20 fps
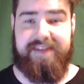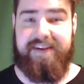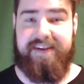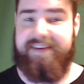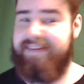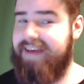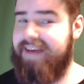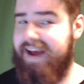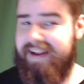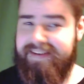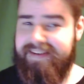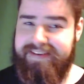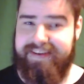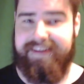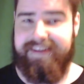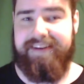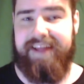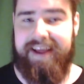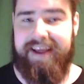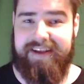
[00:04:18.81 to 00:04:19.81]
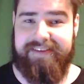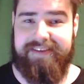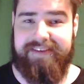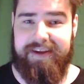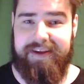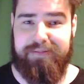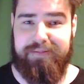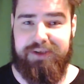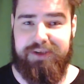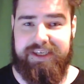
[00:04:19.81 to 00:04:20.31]
the tactical
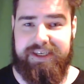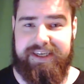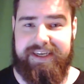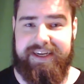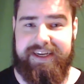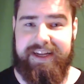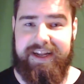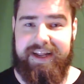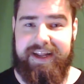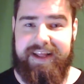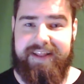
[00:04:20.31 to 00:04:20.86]
SMG,